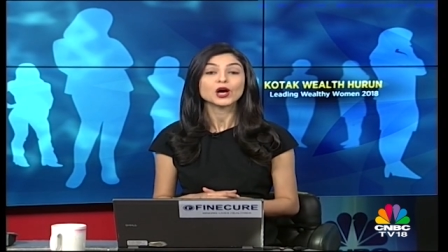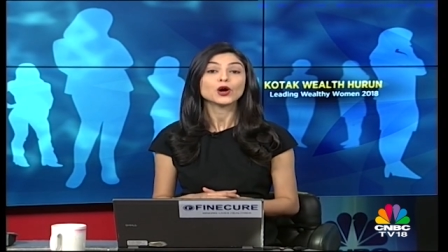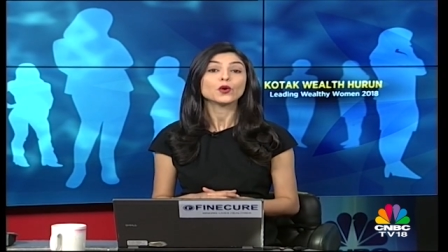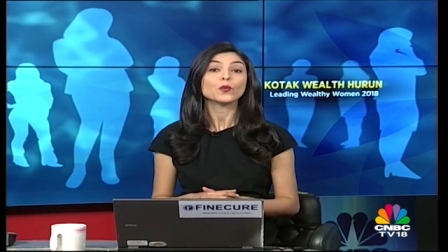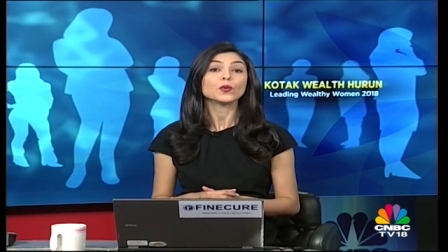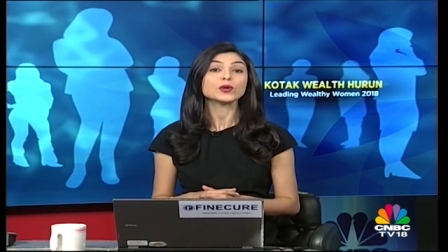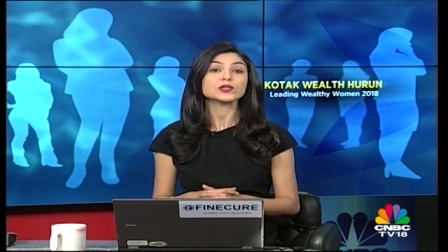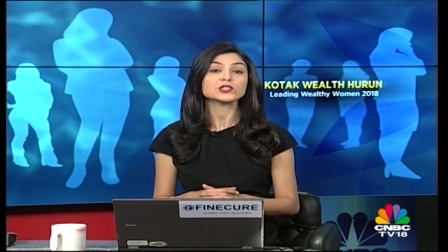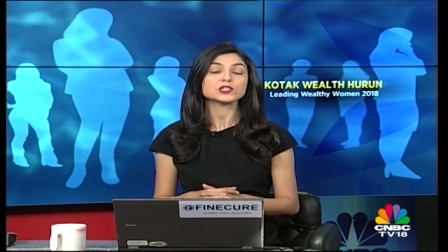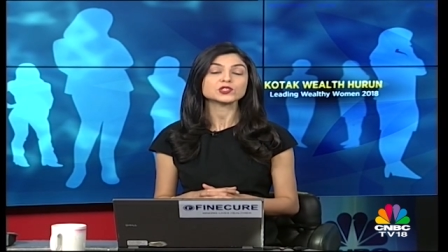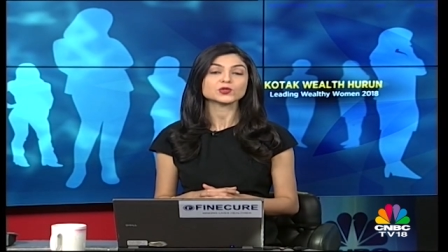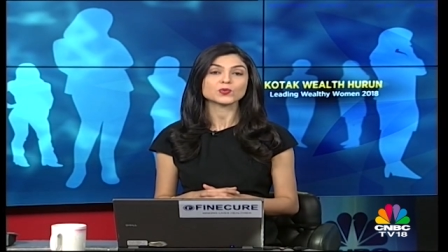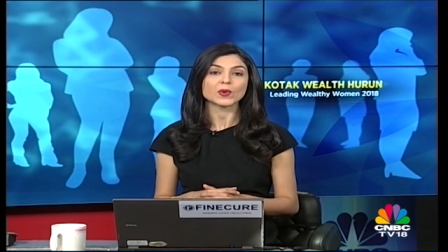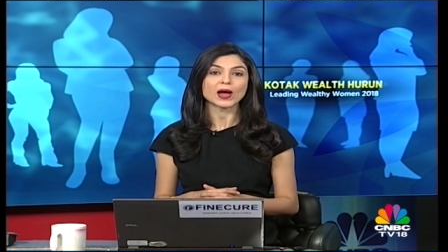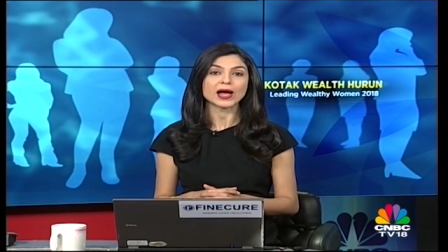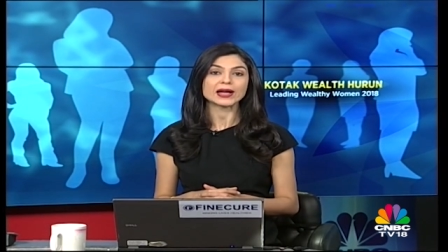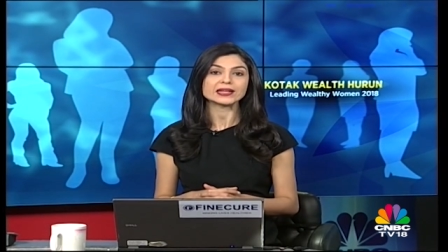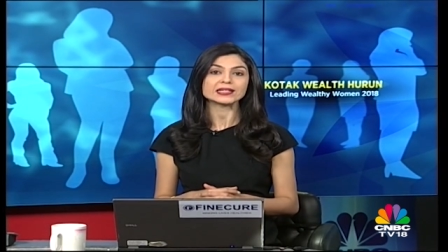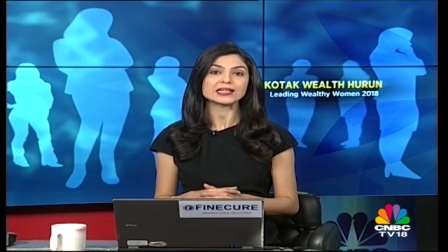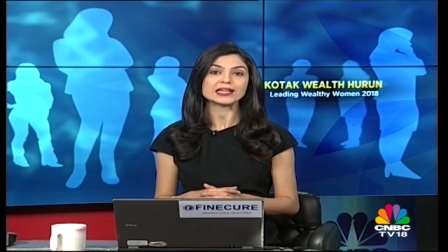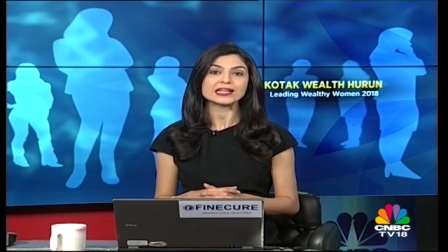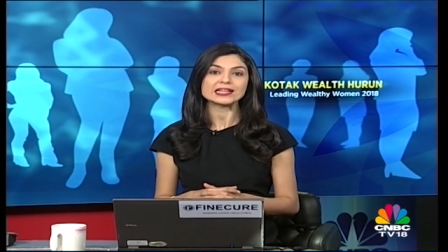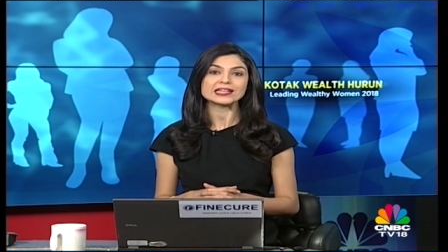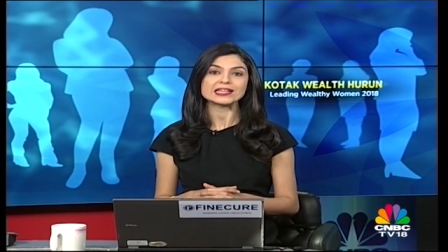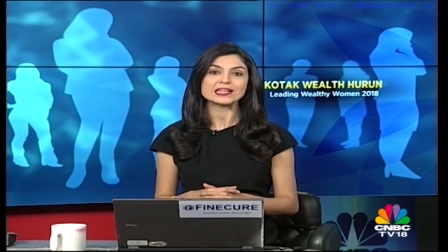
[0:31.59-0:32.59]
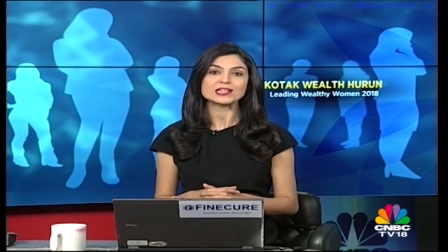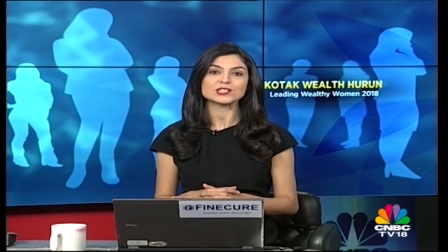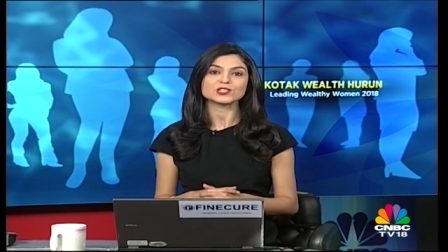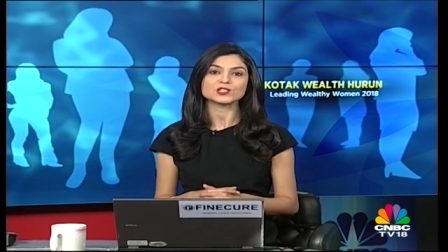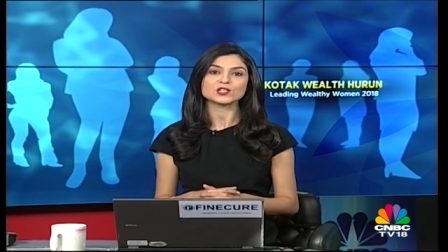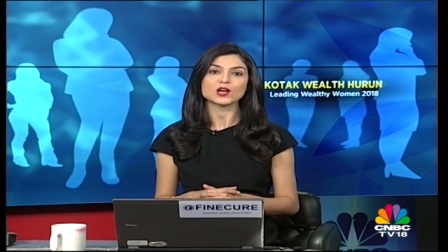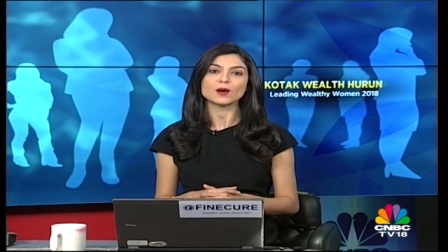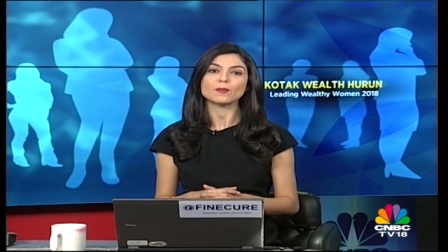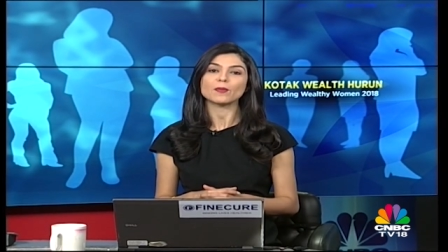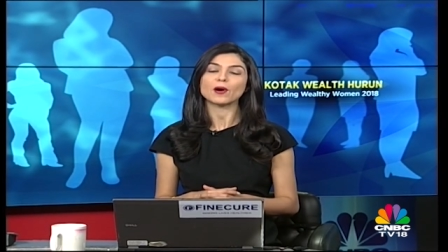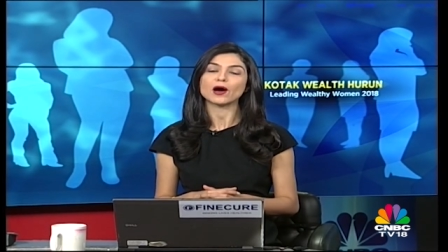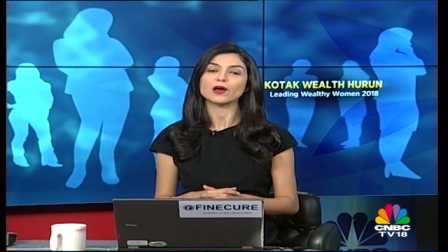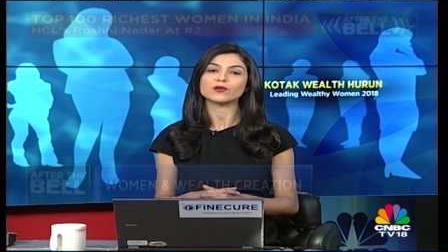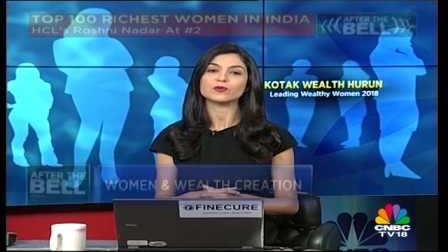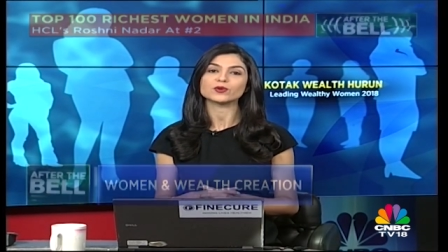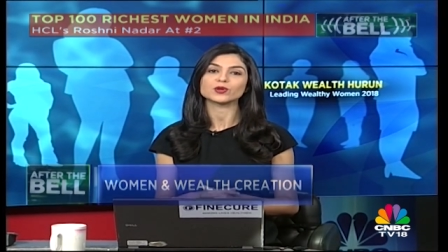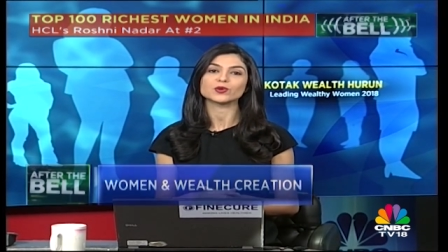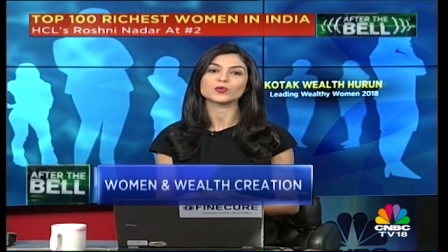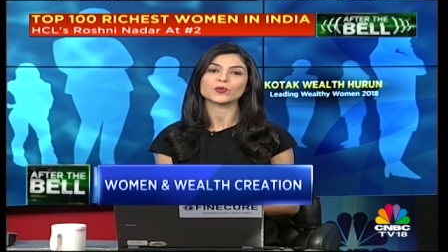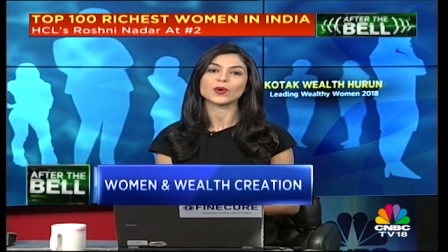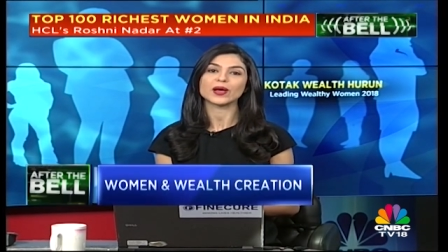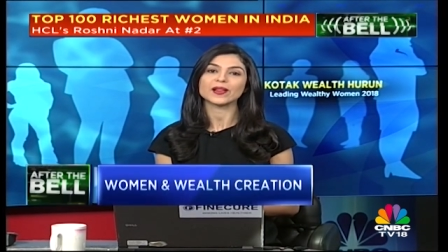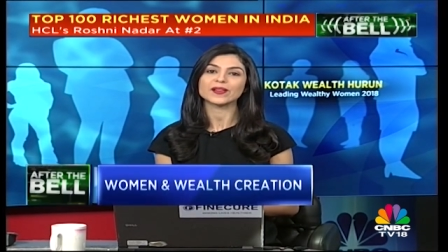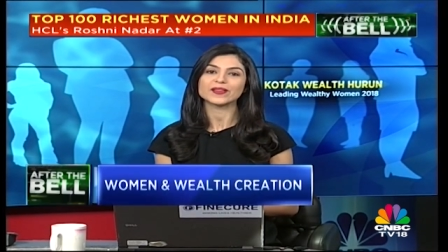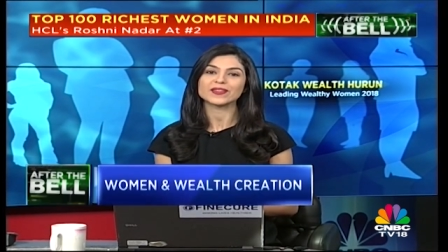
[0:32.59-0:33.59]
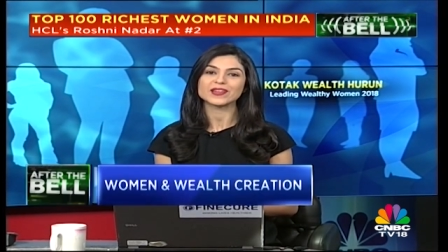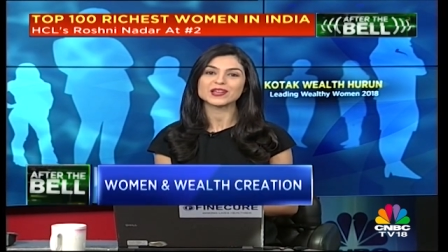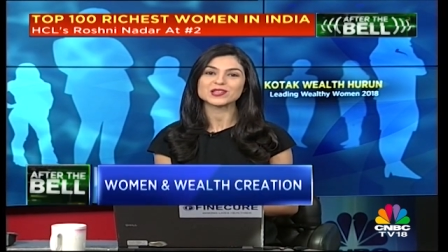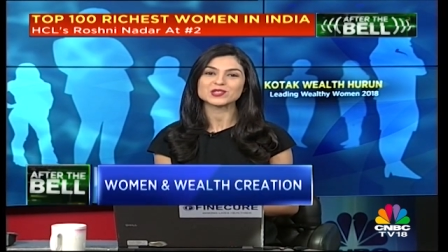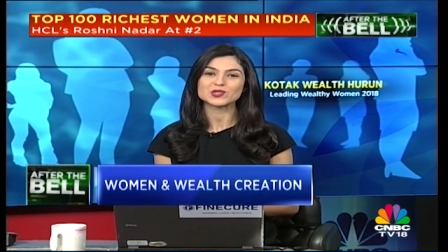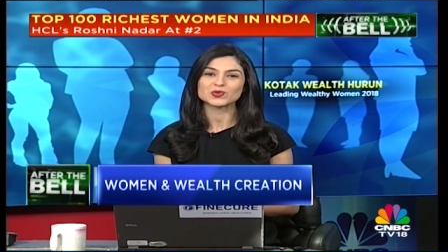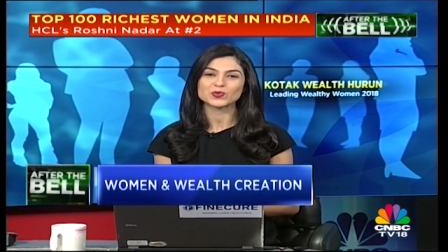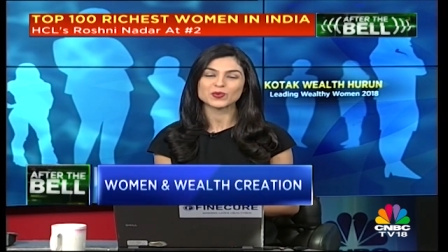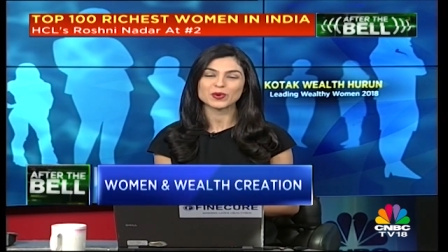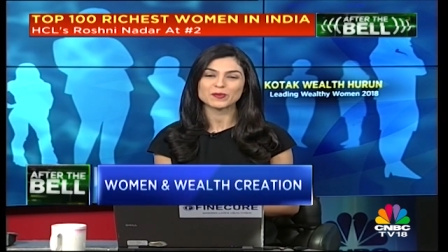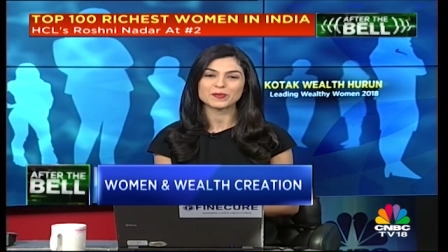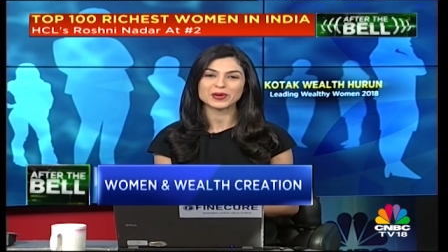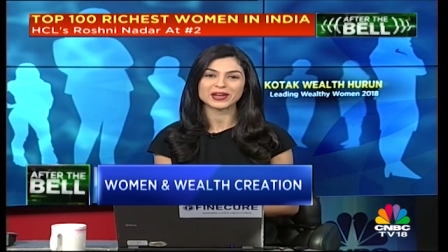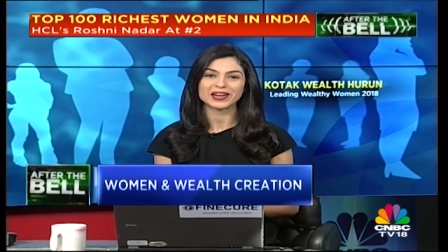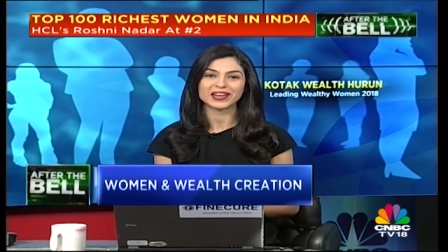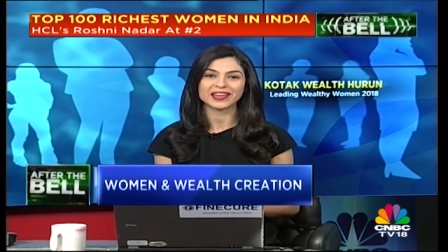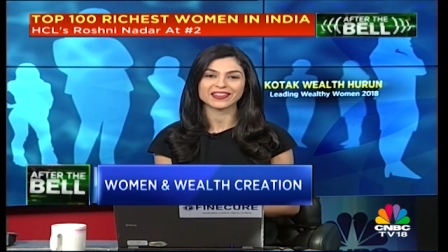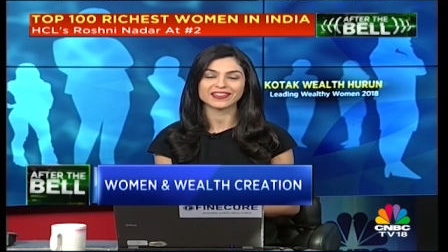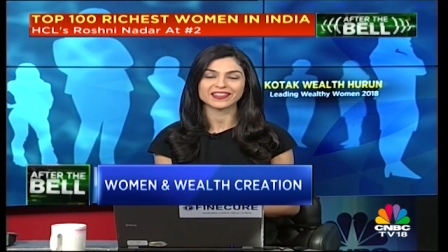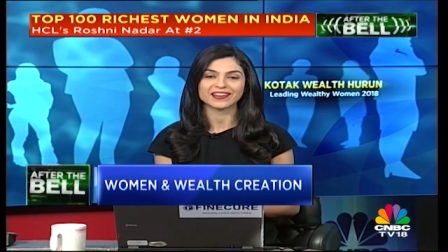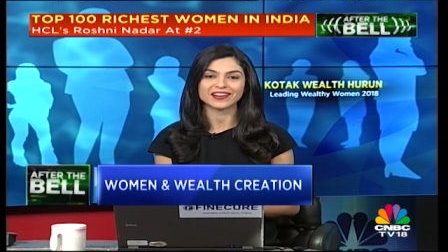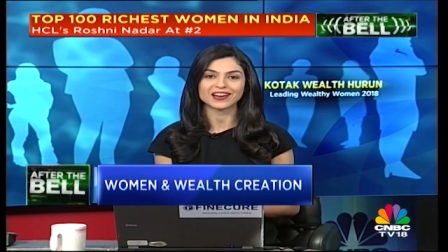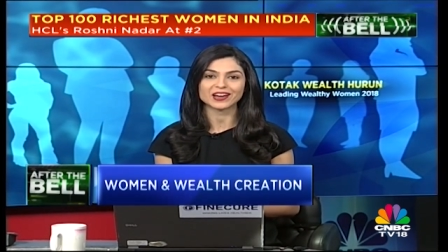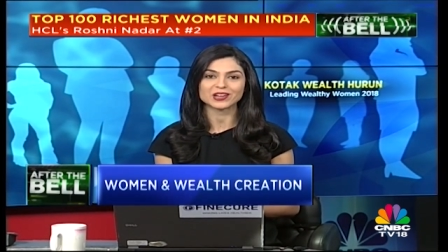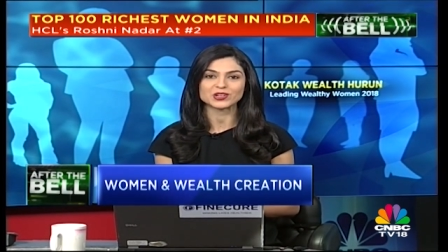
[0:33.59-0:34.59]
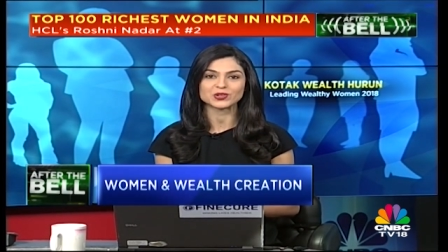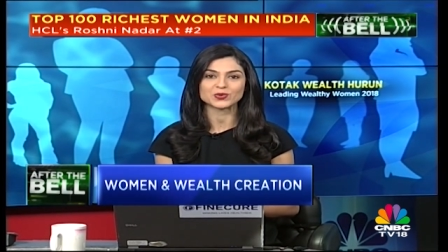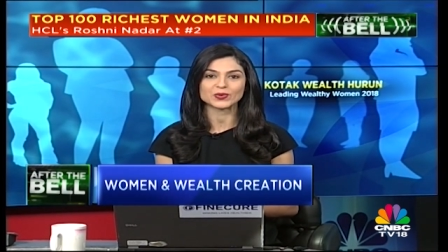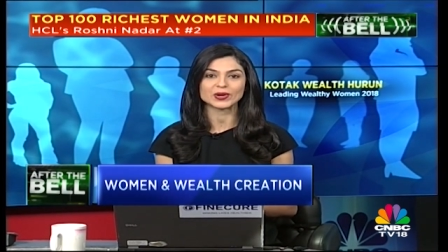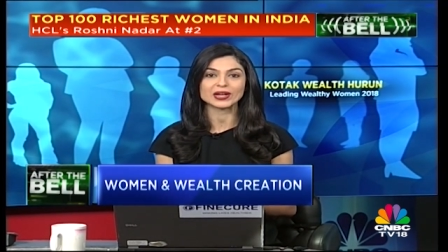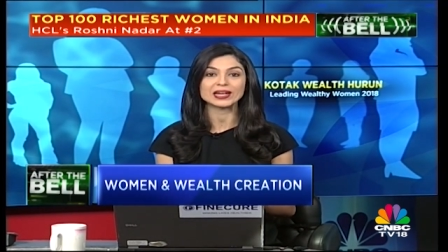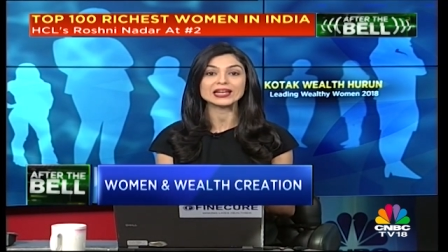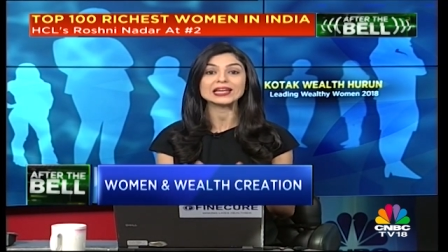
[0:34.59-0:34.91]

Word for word: which has ranked India's top 100 wealthiest women in the country.